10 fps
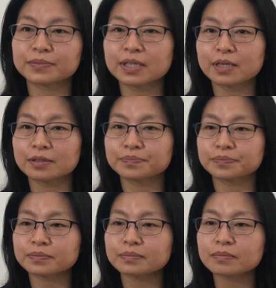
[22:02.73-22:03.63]
here.
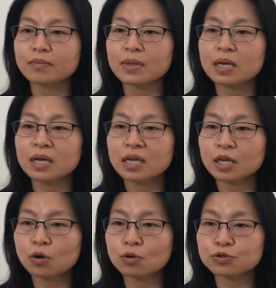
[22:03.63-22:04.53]

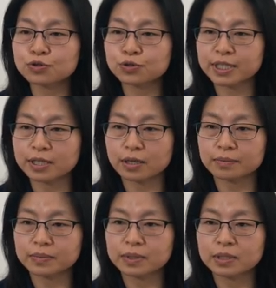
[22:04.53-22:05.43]
It goes to here,
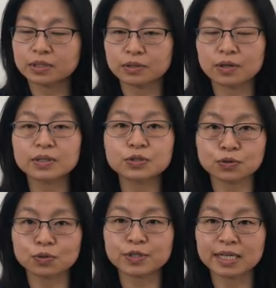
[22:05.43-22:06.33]
the
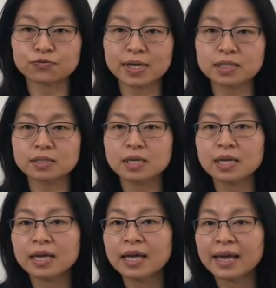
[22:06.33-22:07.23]
source address,
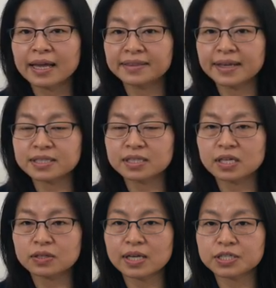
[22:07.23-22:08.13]
and
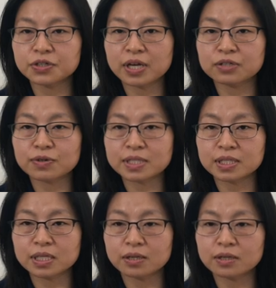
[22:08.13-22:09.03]
destination address
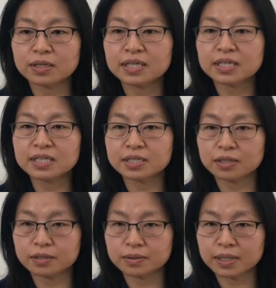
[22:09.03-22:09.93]
here is
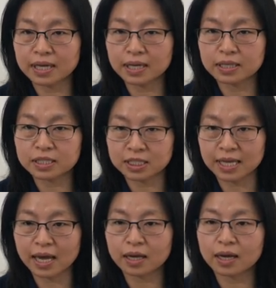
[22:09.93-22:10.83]
a
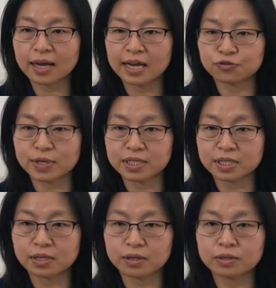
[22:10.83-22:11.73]
stack address
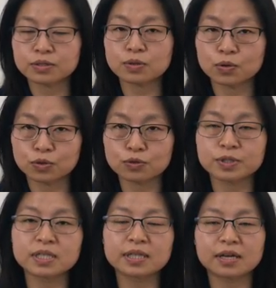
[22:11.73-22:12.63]
here. So you
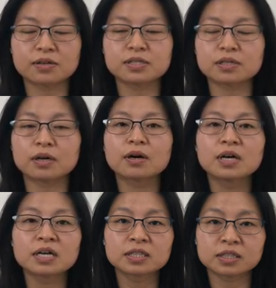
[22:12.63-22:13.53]
see there is a
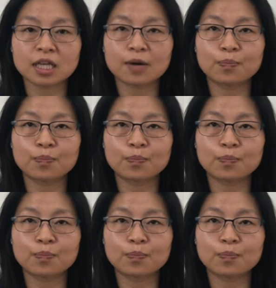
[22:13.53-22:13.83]
stack